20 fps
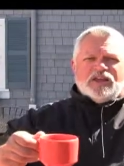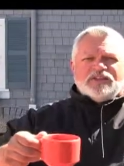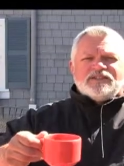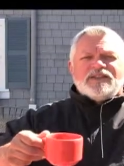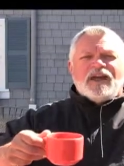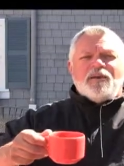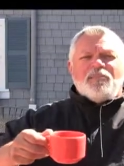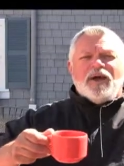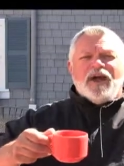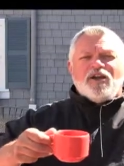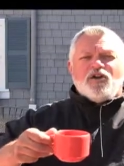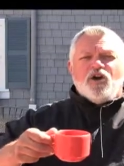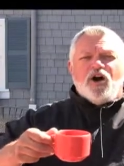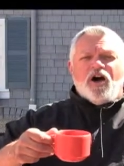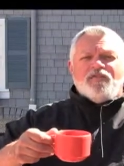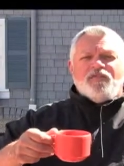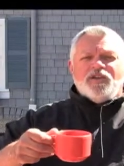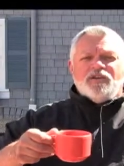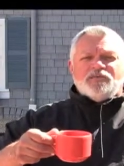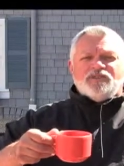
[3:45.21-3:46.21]
stop by
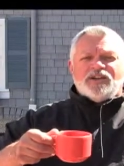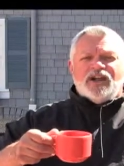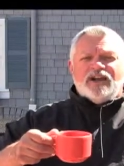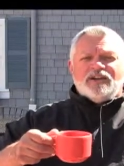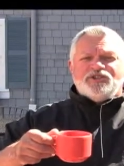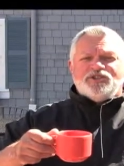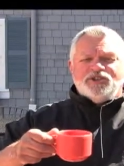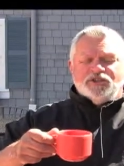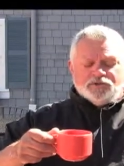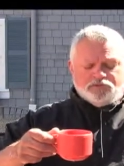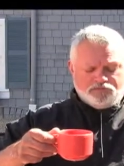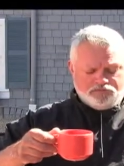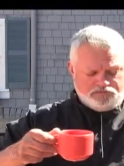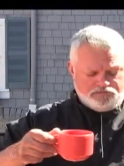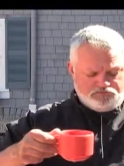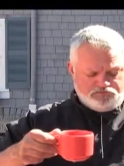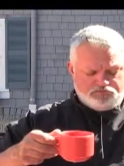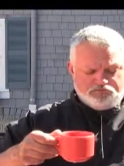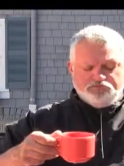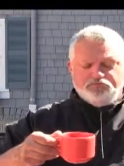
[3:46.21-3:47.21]
Coffee Obsession.
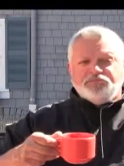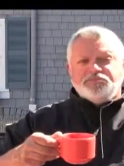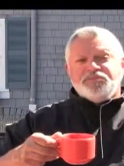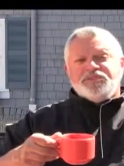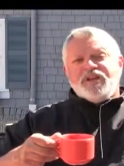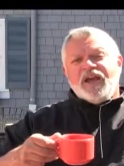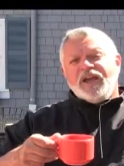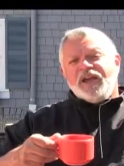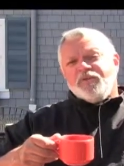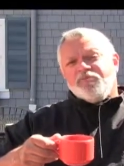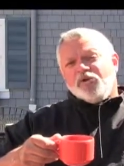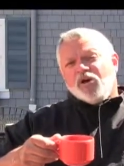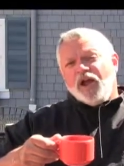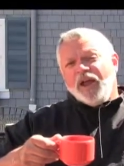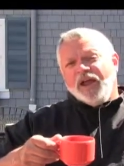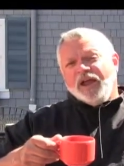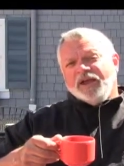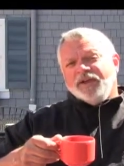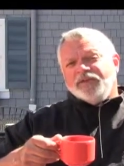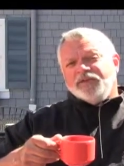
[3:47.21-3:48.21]
Take a
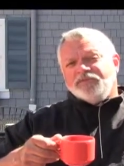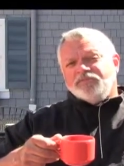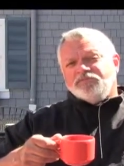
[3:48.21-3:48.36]
break.